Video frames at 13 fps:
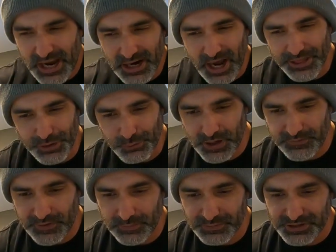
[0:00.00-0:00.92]
I got three of
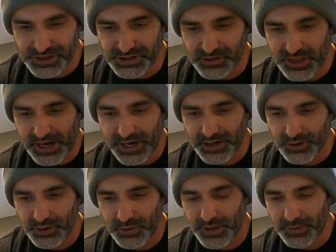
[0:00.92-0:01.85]
them just so that I
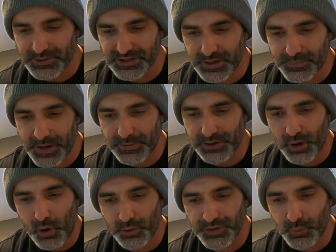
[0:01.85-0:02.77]
knew it was gonna be able to
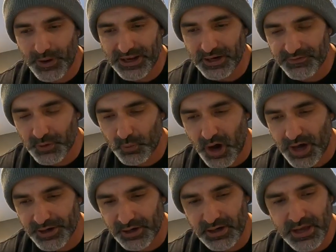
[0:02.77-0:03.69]
hold the weight of the
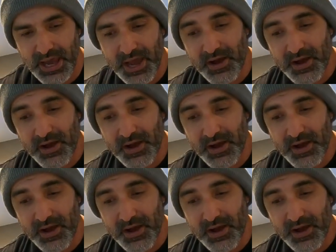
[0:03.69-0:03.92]
water.